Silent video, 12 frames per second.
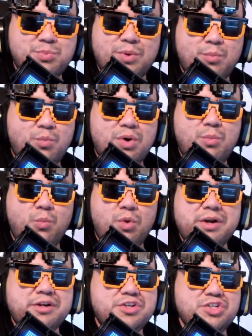
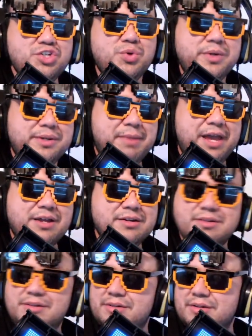What are you doing, man?